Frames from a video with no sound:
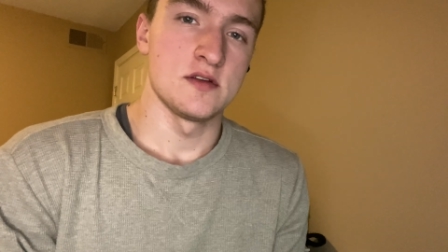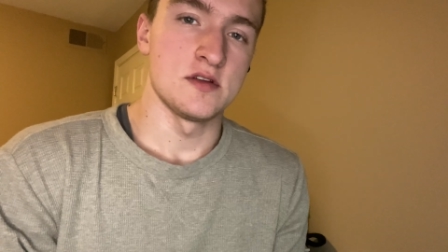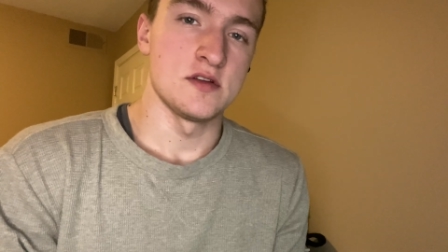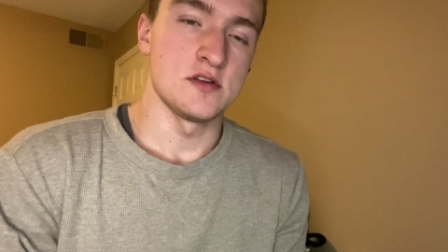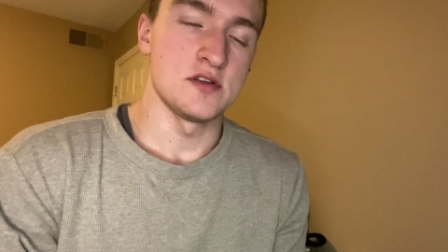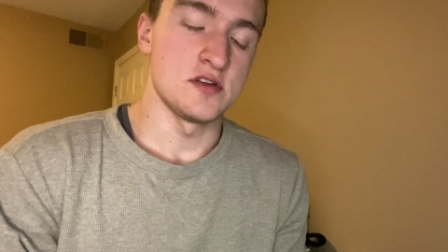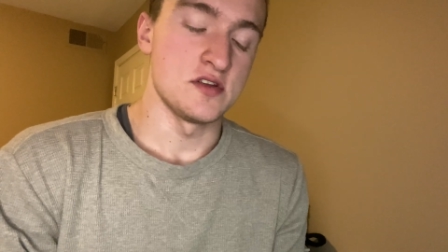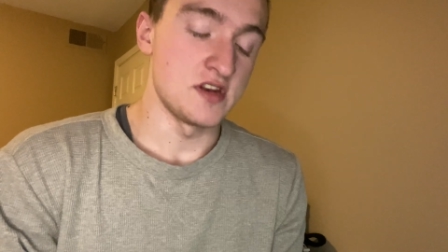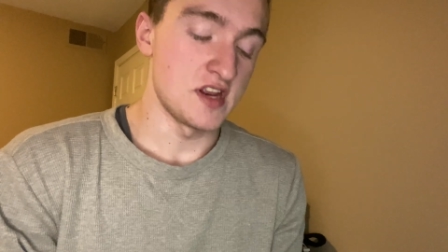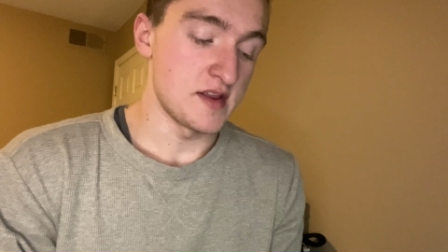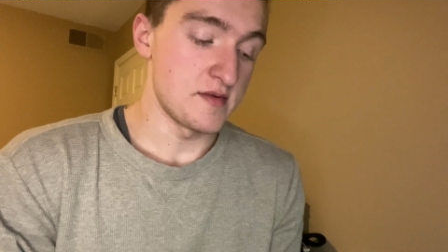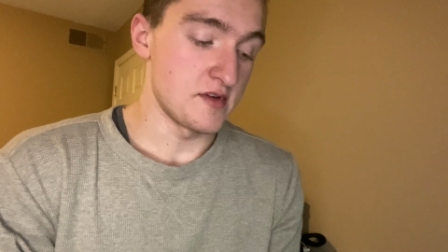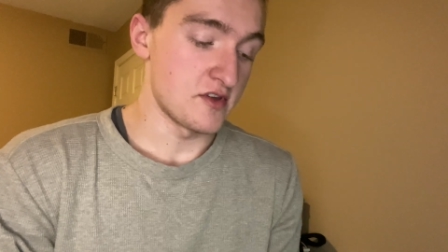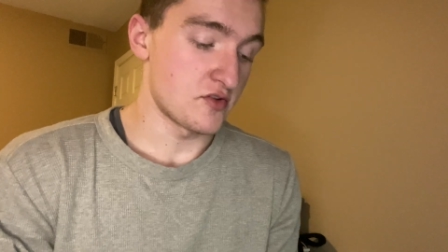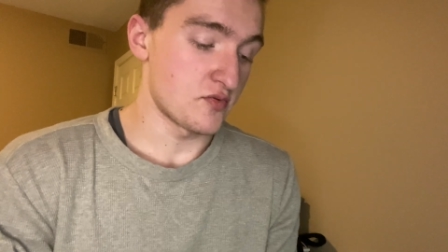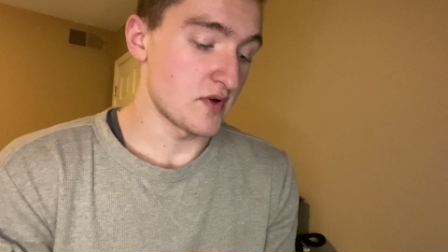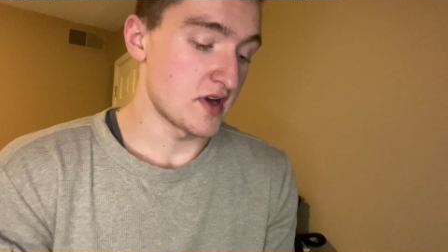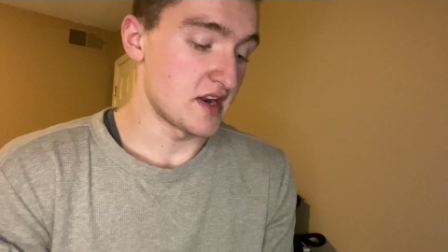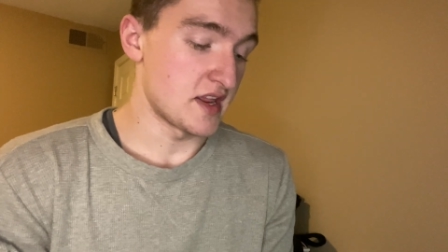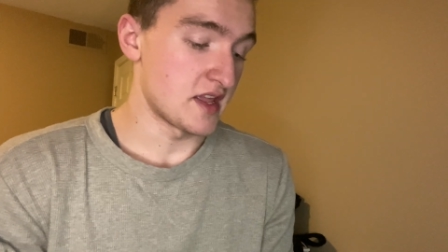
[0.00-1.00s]
You need to be
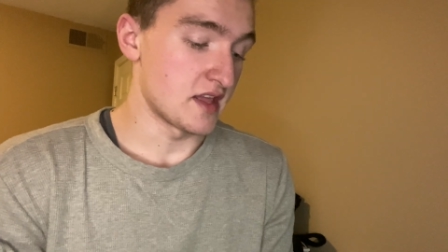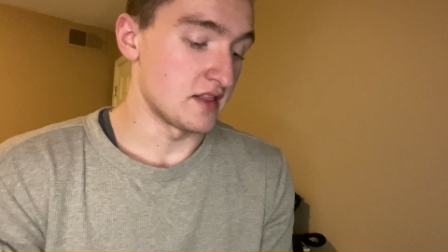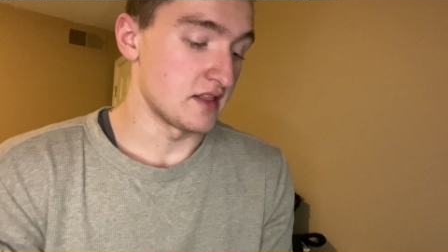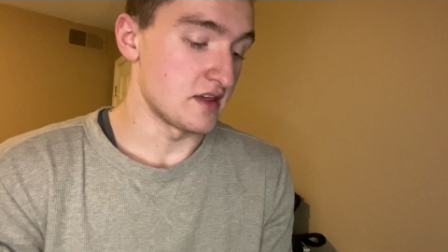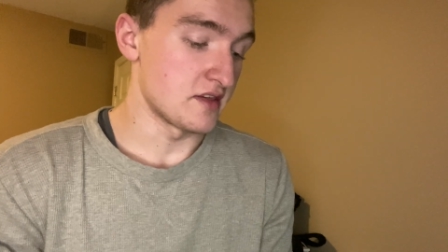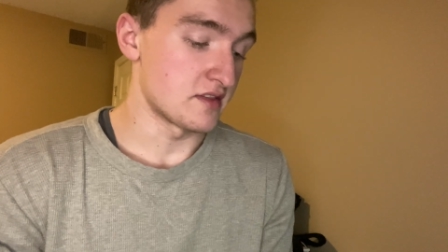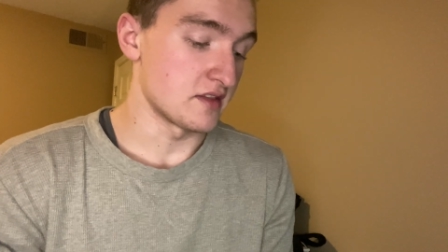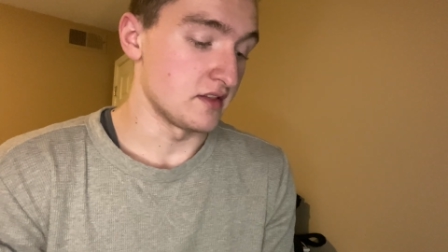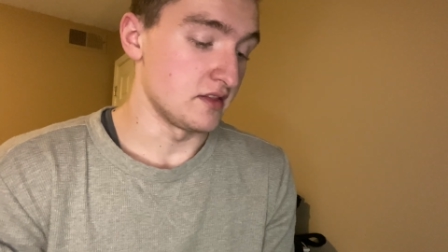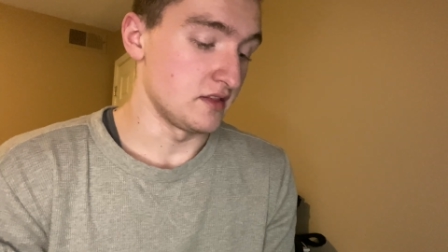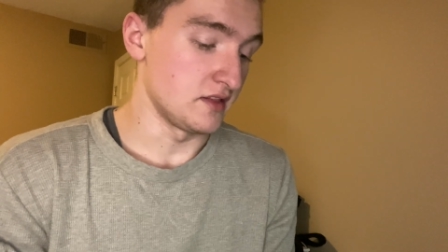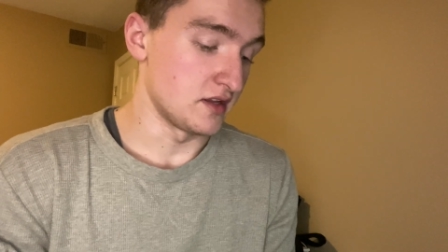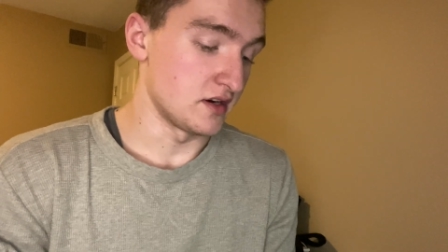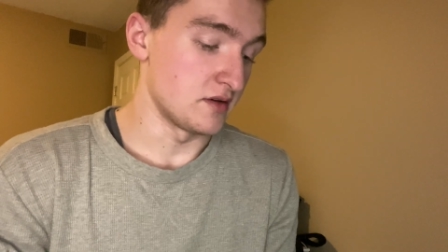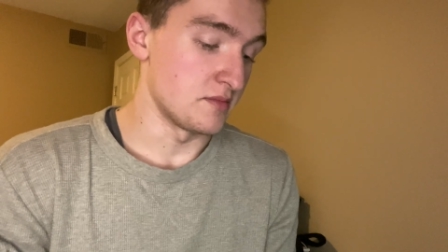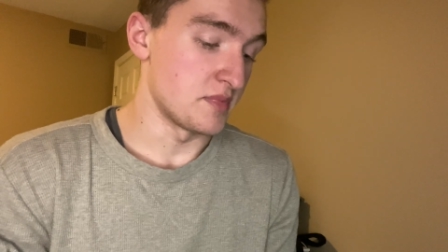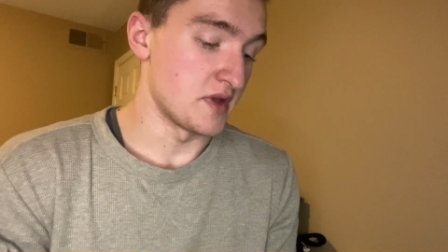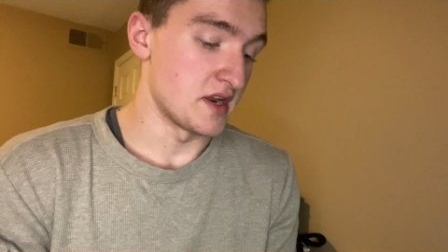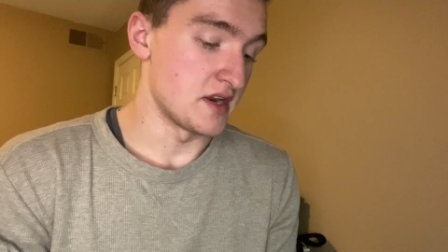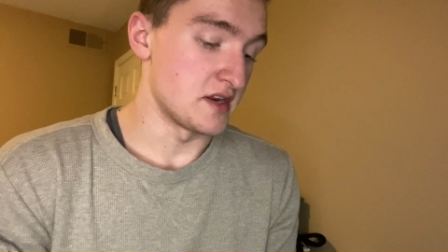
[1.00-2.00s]
sweating at least a
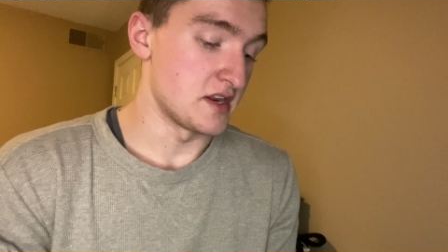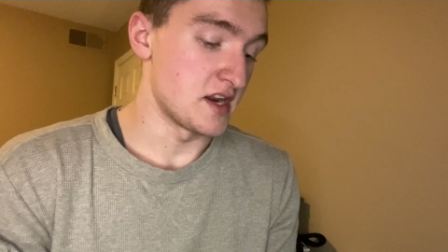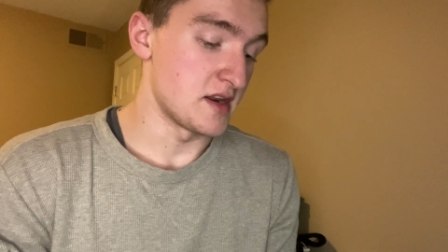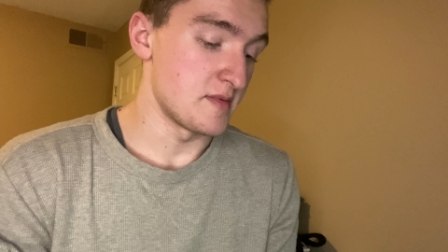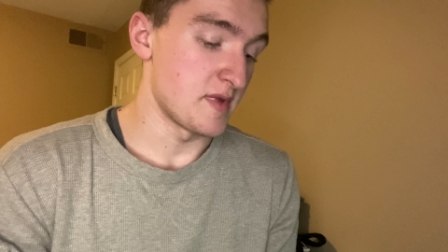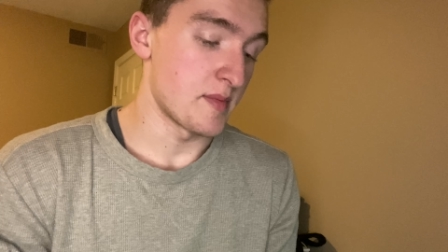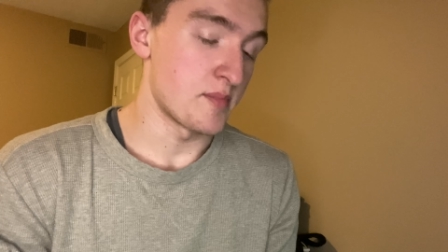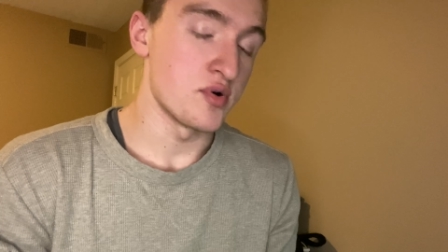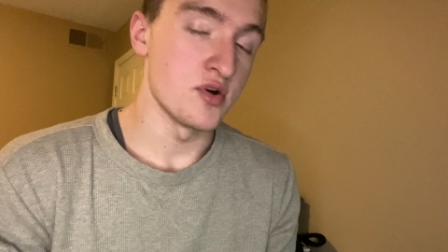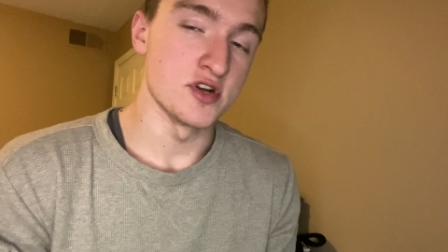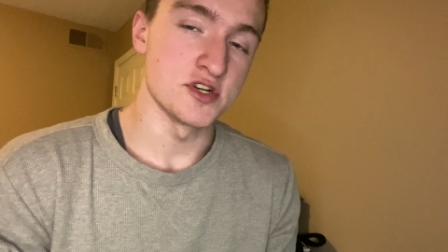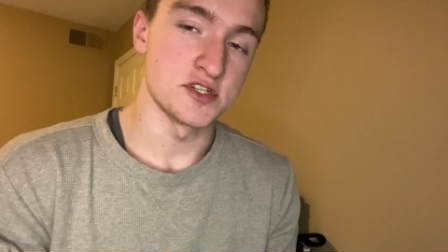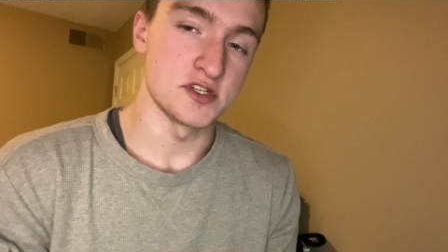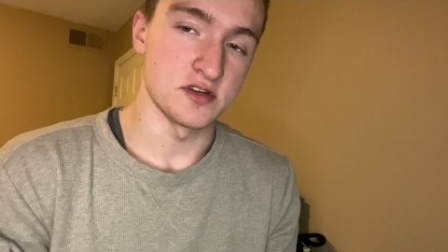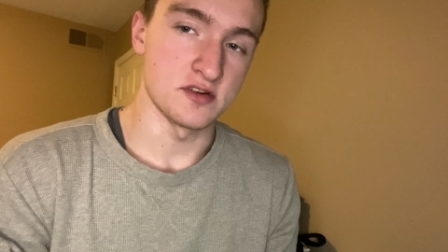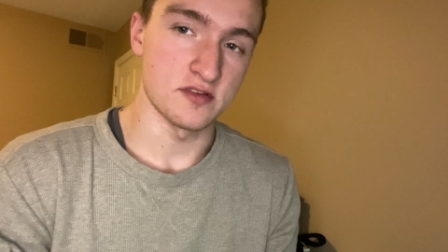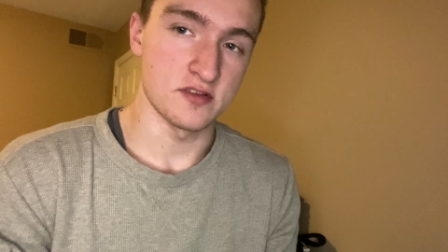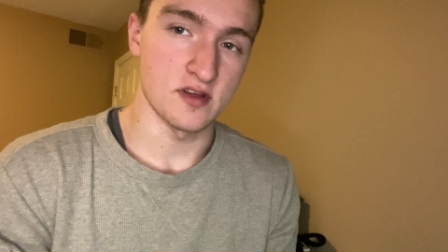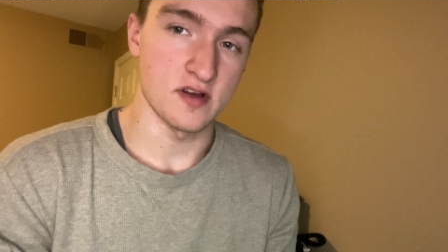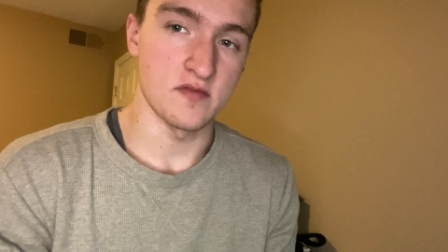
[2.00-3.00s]
little bit. You need to be pushing
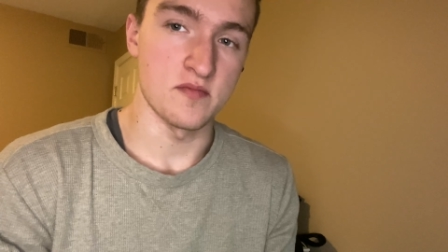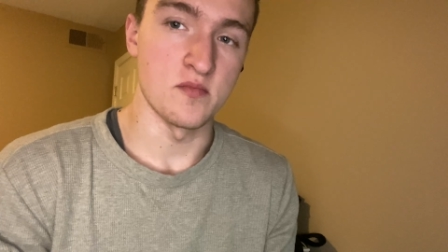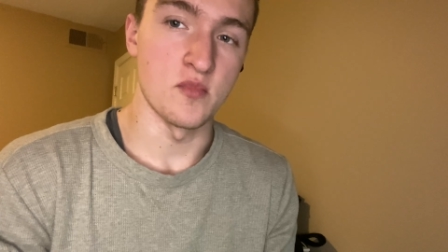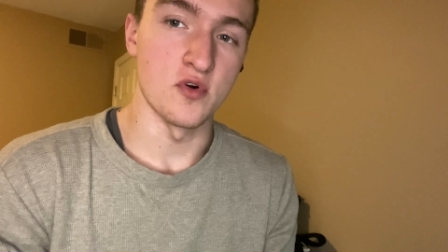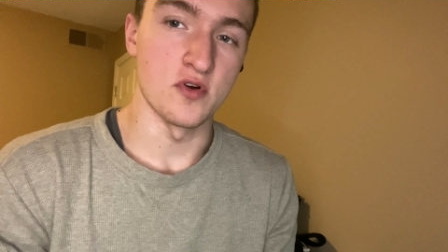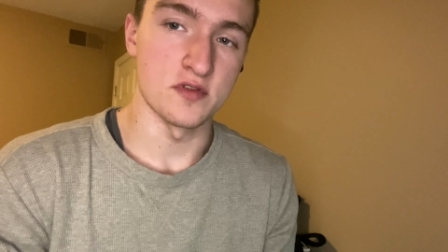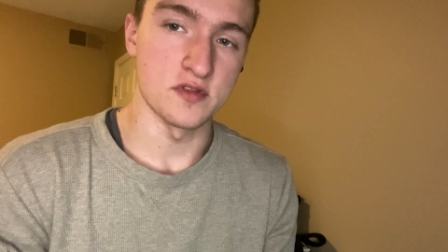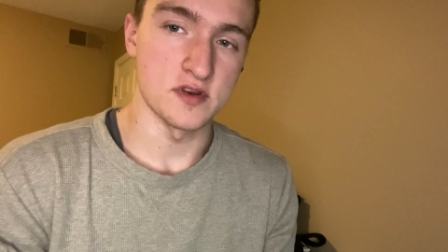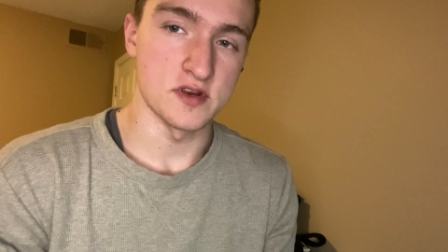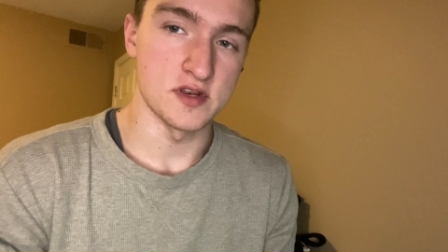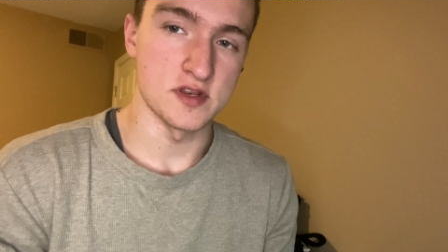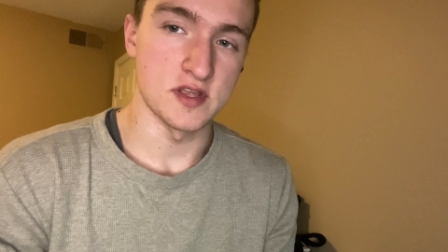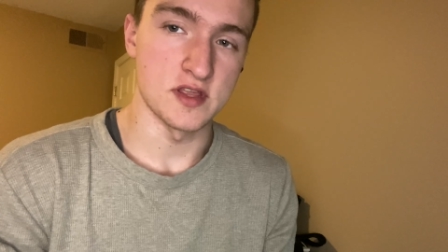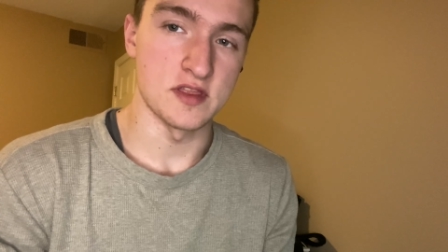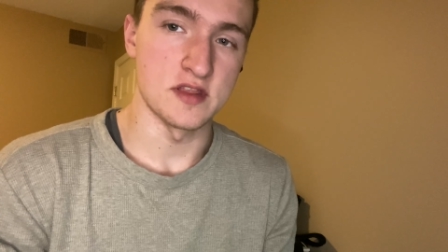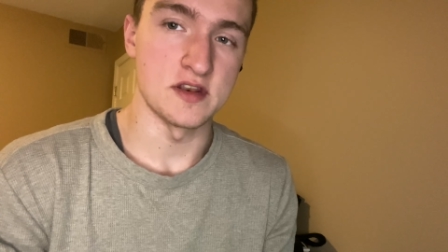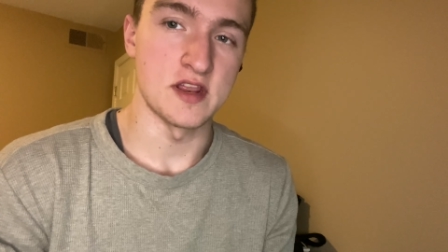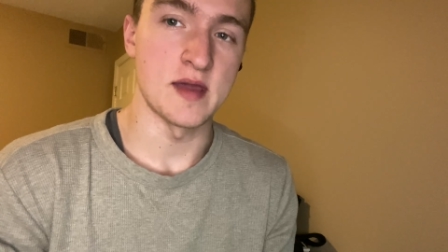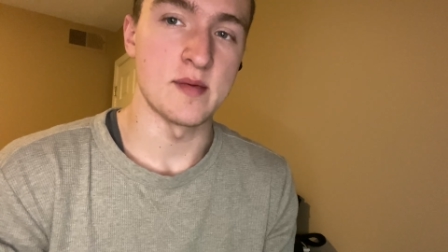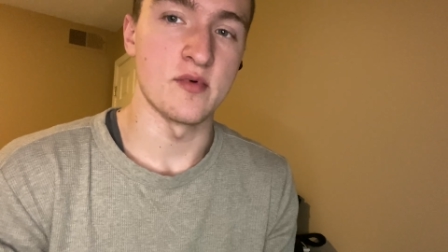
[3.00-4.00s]
yourself more than you did
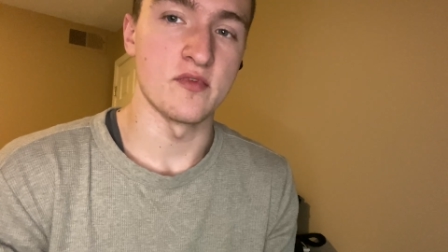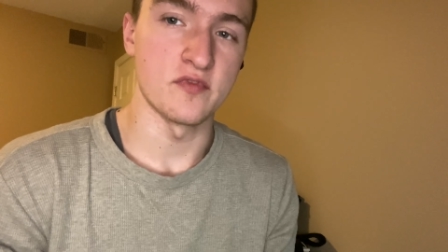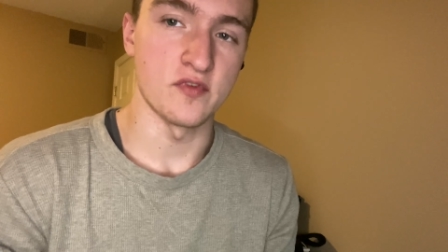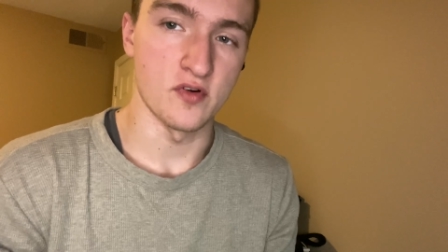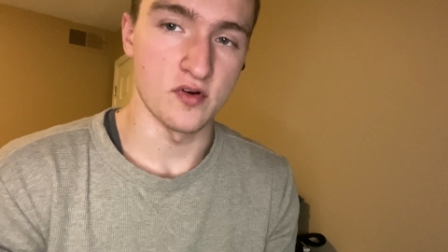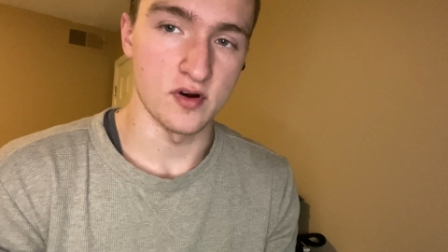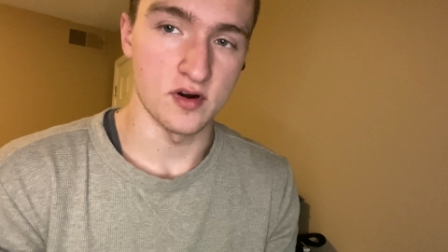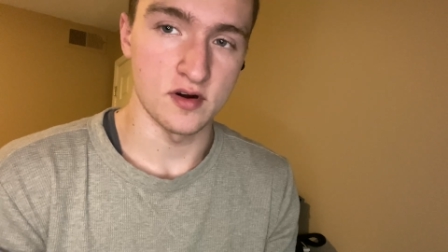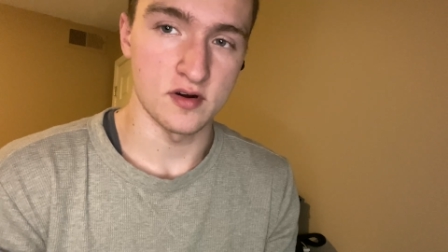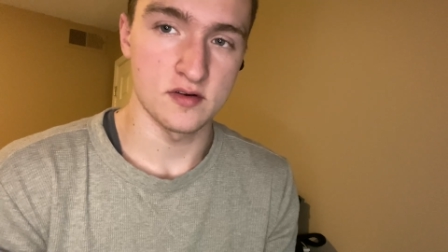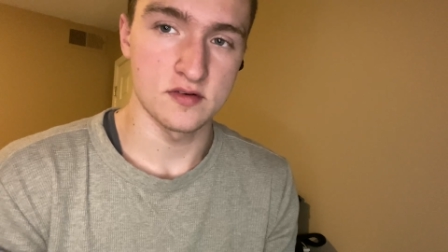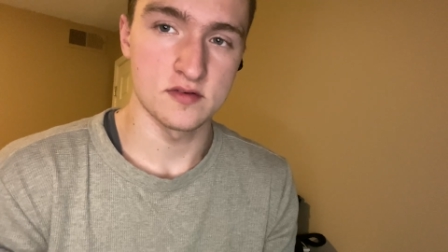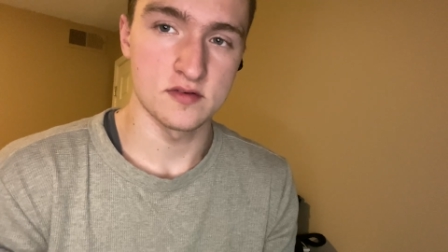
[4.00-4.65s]
the day before.